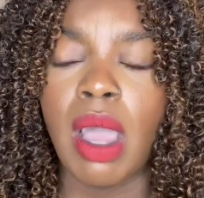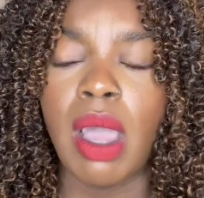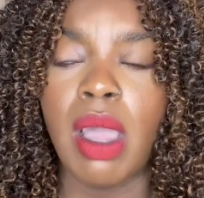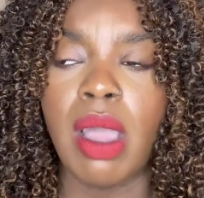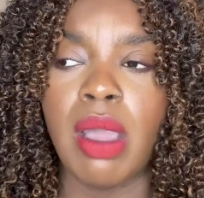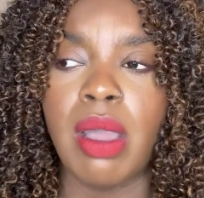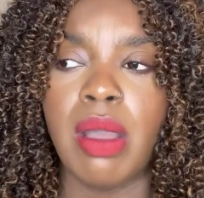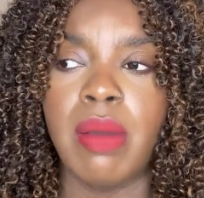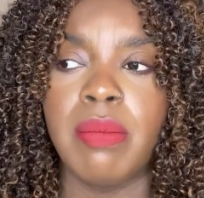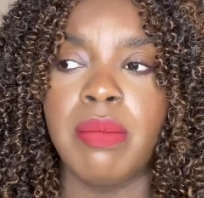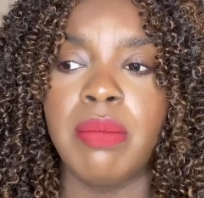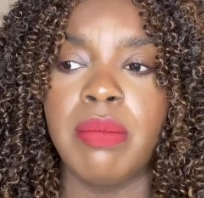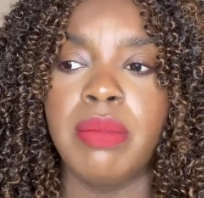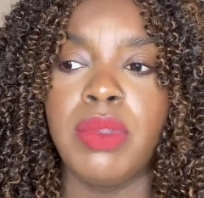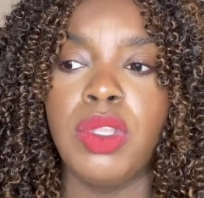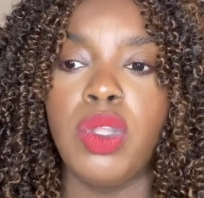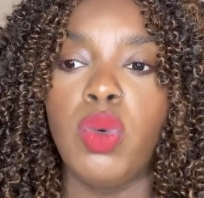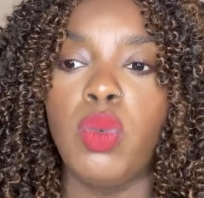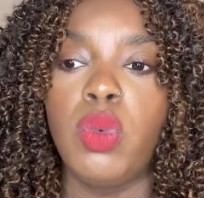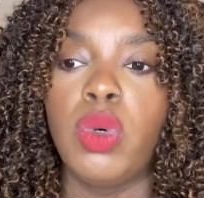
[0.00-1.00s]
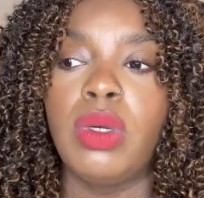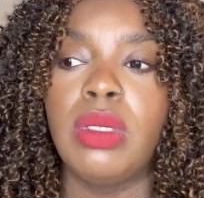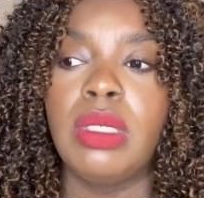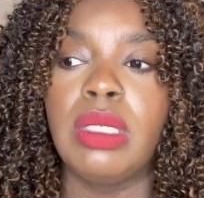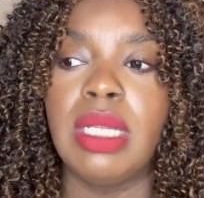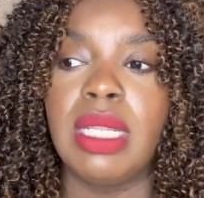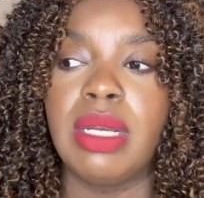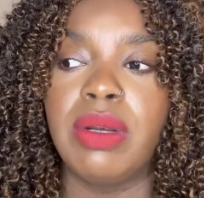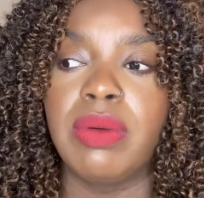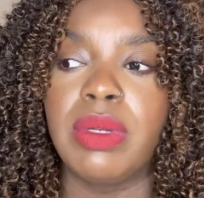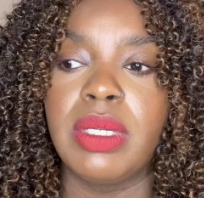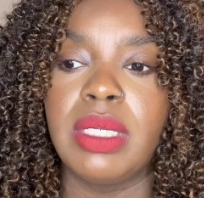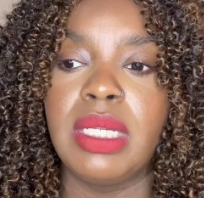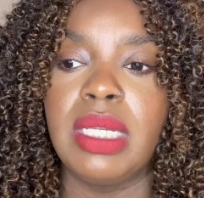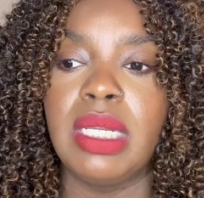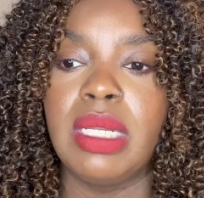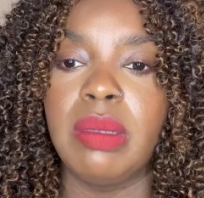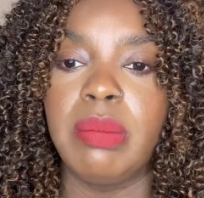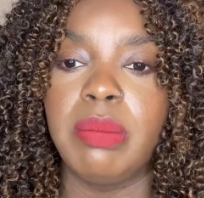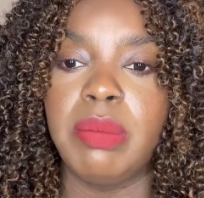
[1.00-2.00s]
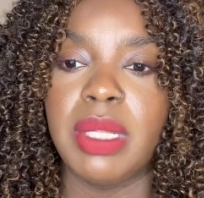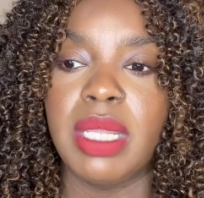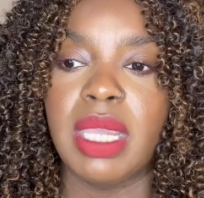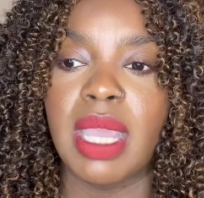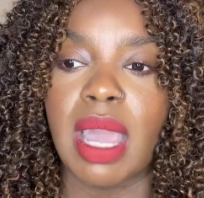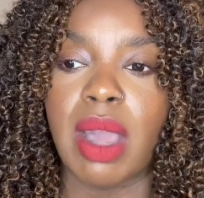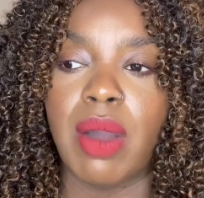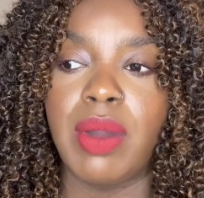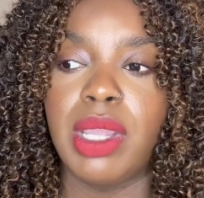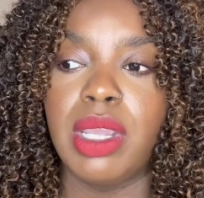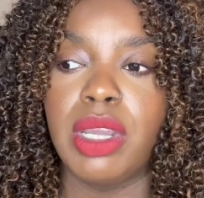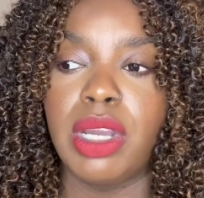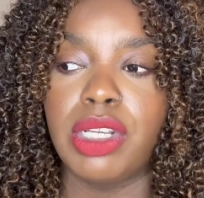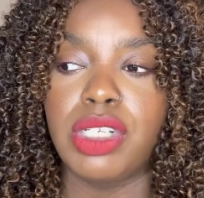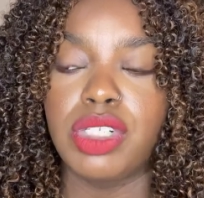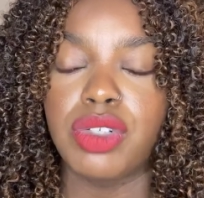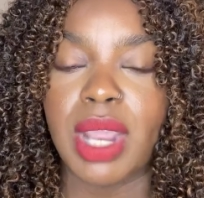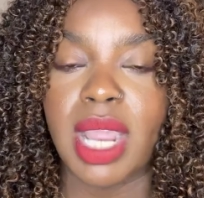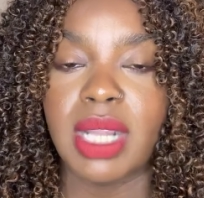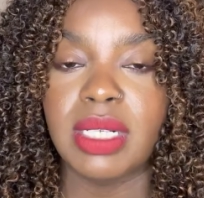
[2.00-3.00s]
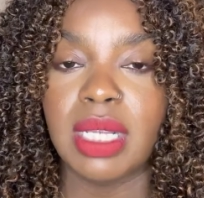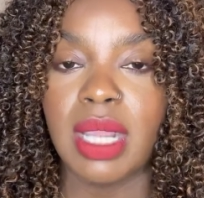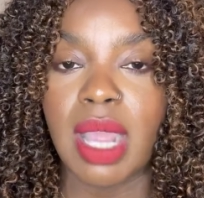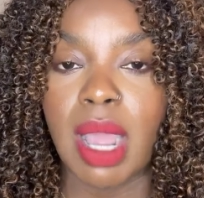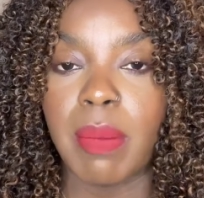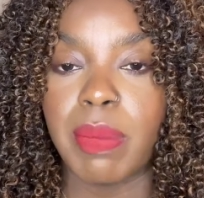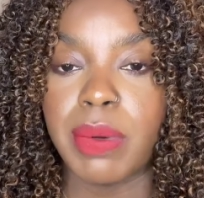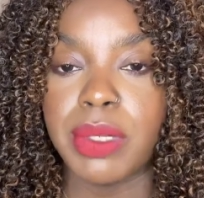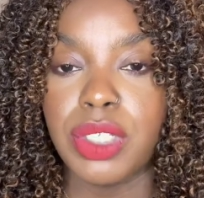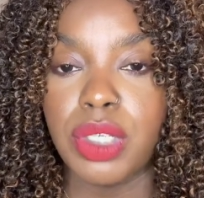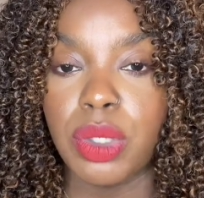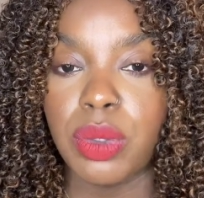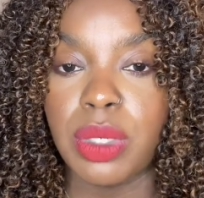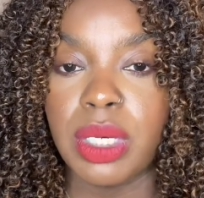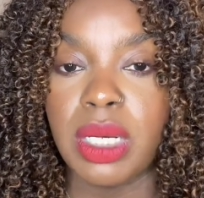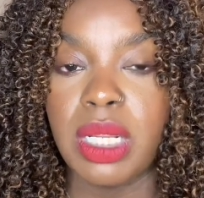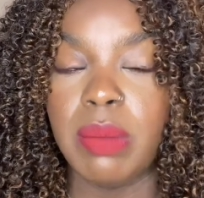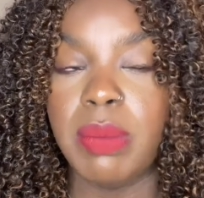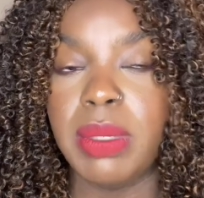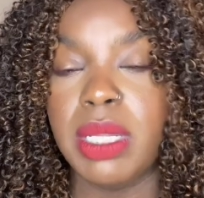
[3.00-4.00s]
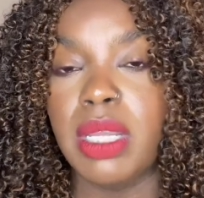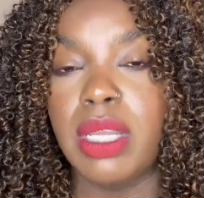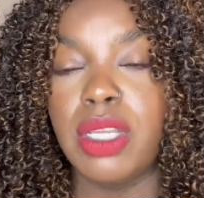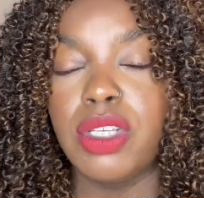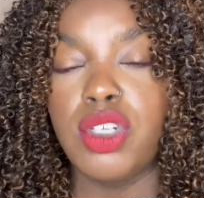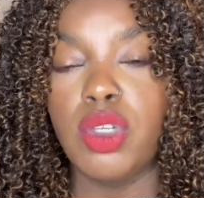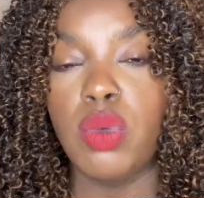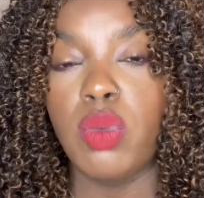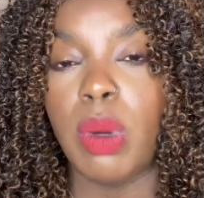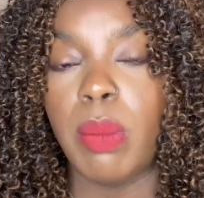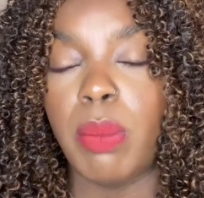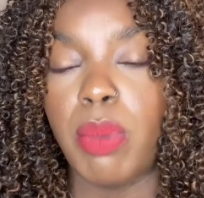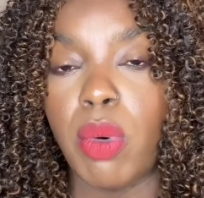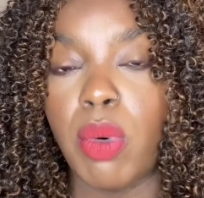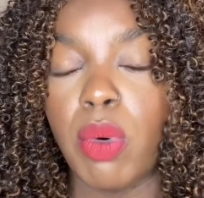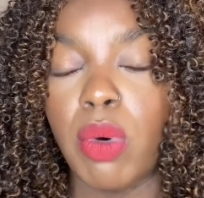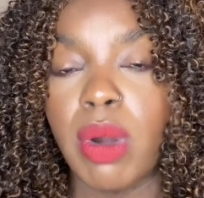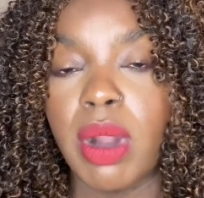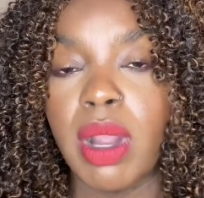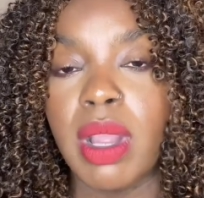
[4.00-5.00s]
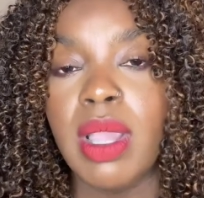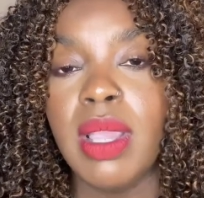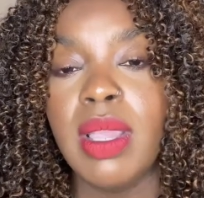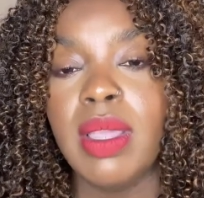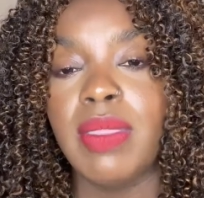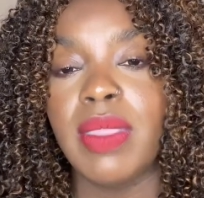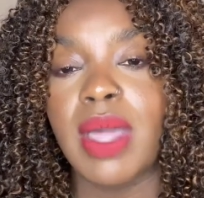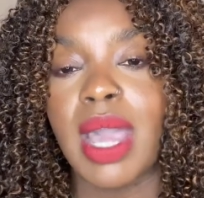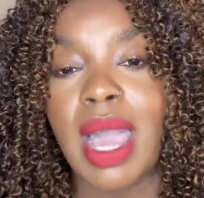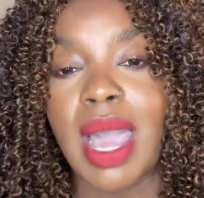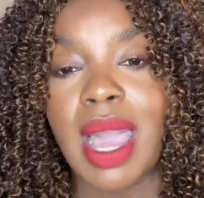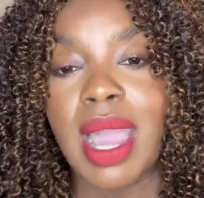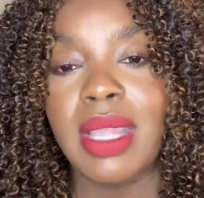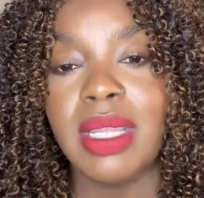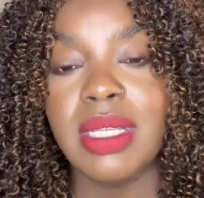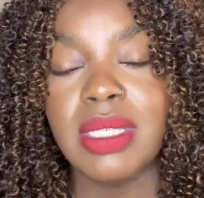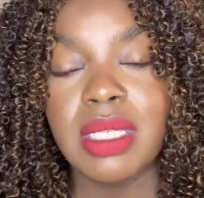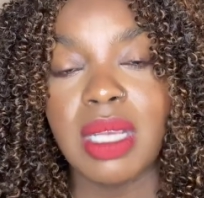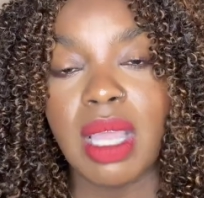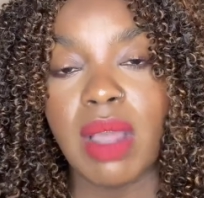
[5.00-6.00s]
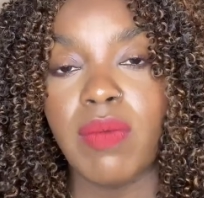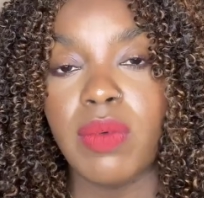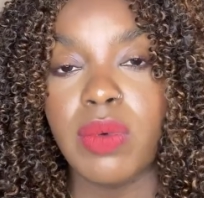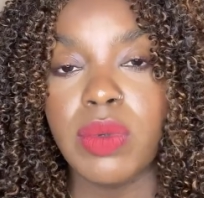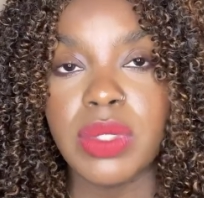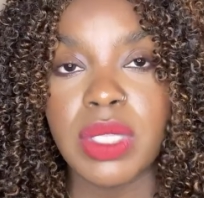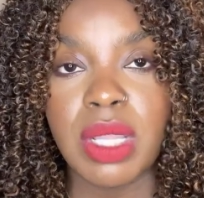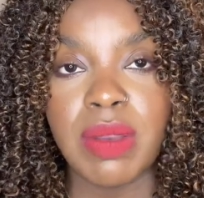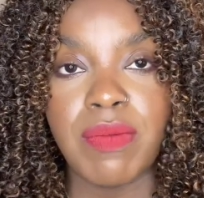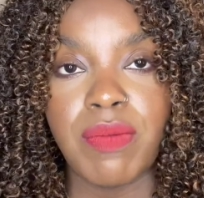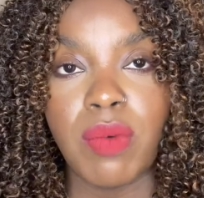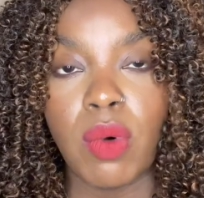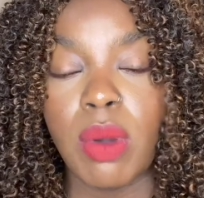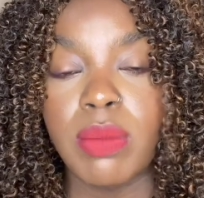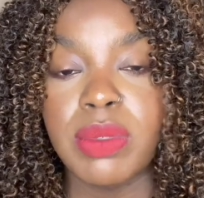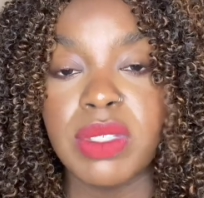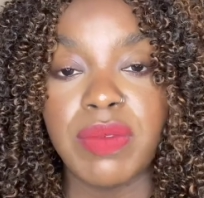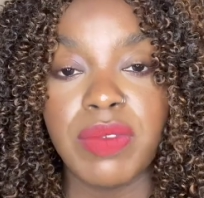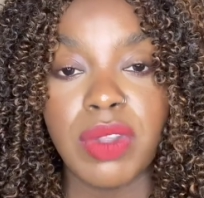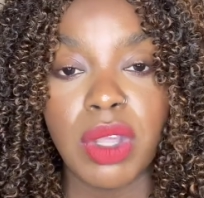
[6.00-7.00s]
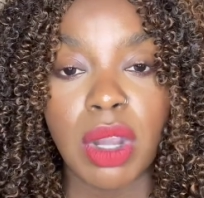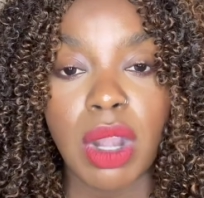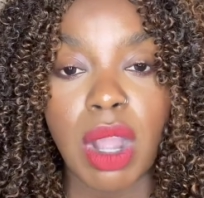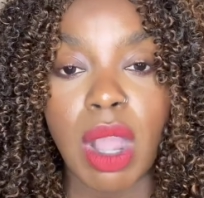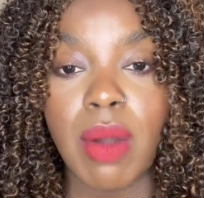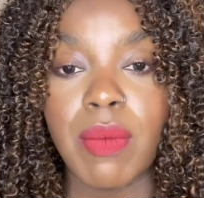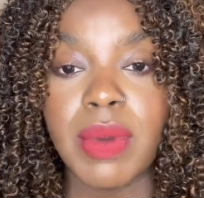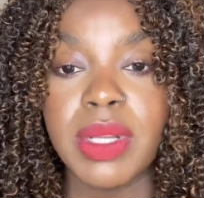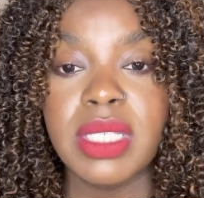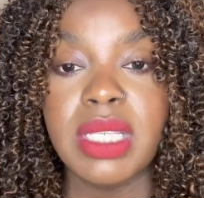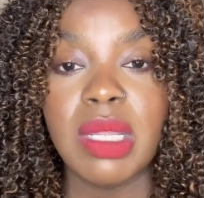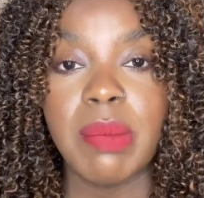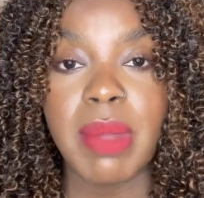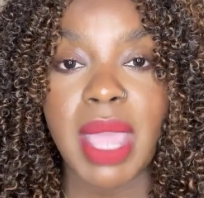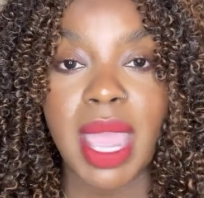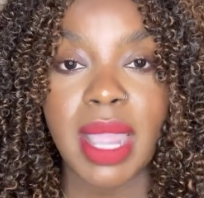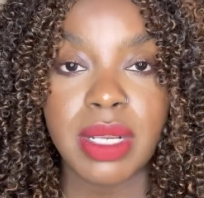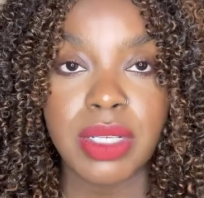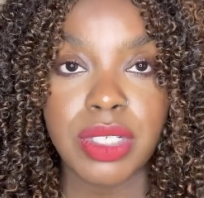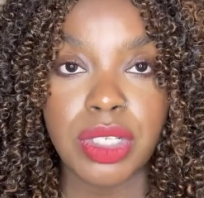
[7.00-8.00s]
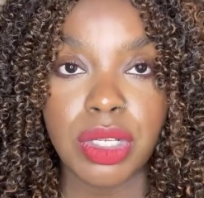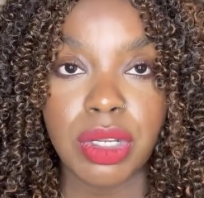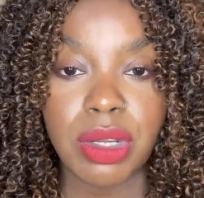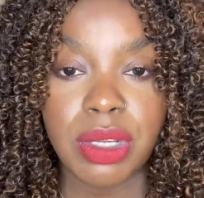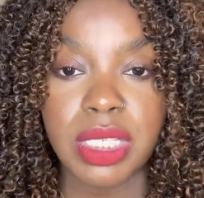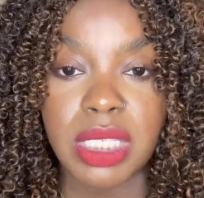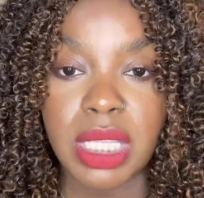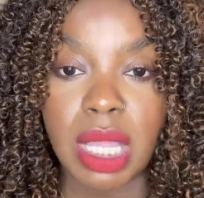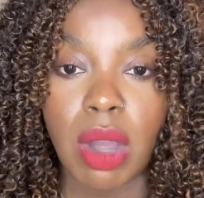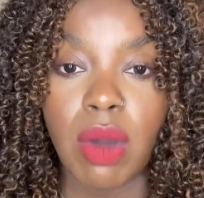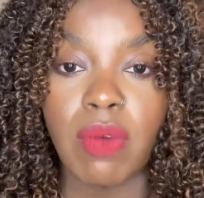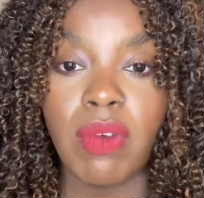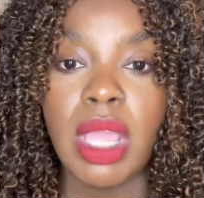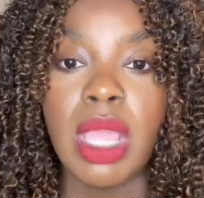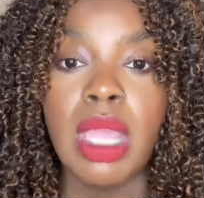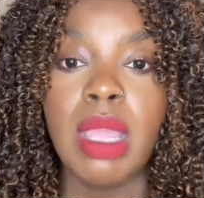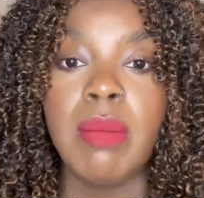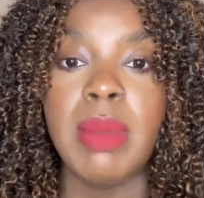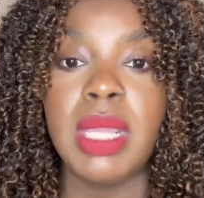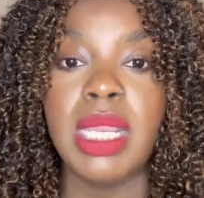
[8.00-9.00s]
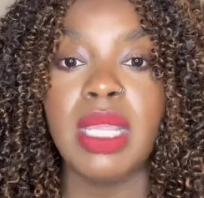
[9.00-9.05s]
You will literally be out here attracting opportunity because you will pour the highest levels and forms of your currency back into yourself,